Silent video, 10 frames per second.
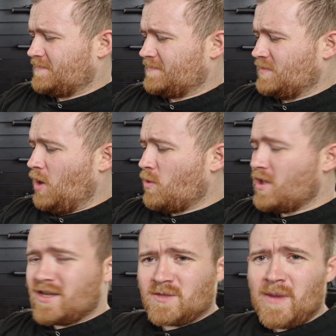Not what
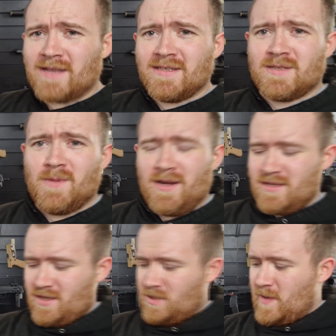I expected, to be
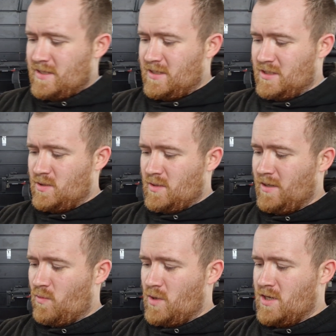honest. I expected it to do a
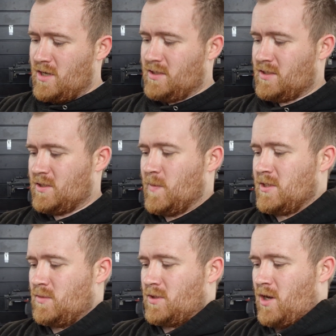little worse,
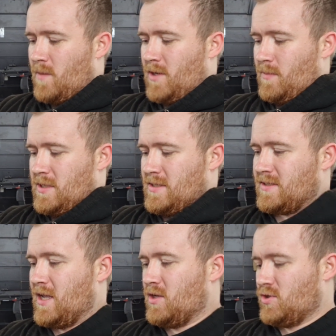especially with the hop not being
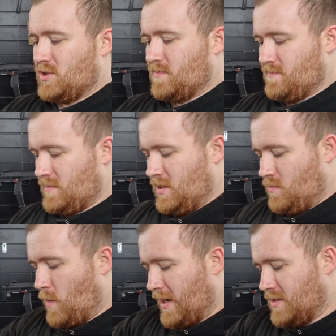set and just, you know,
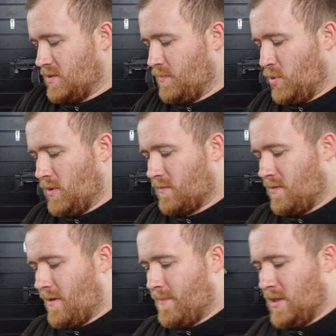whacking some 0.3
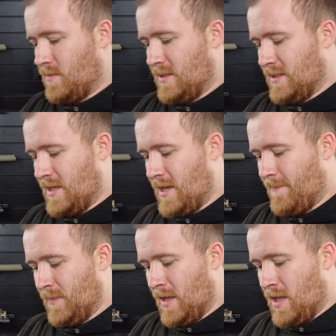gram BBs in there.
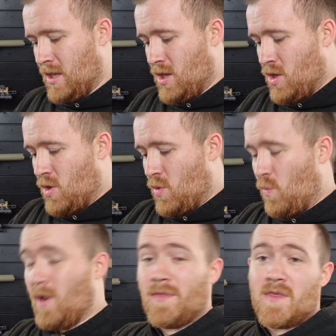
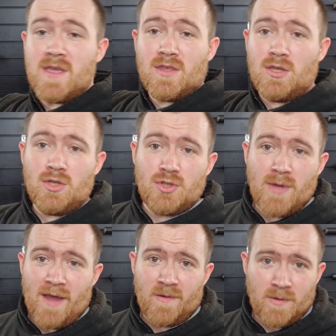One thing that you do
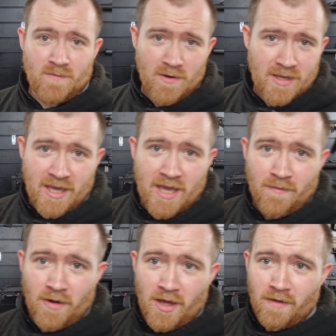have to be very
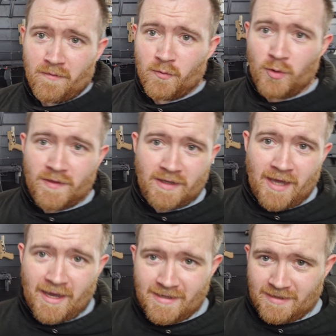careful of with the
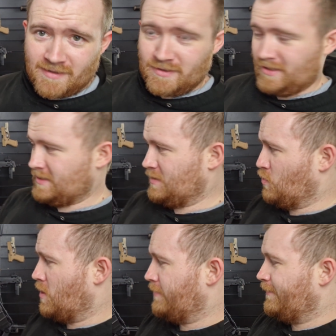
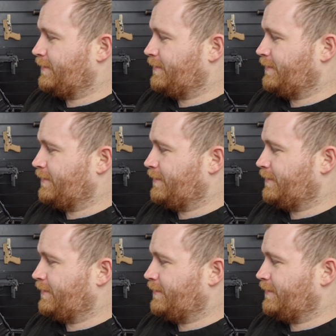KZ61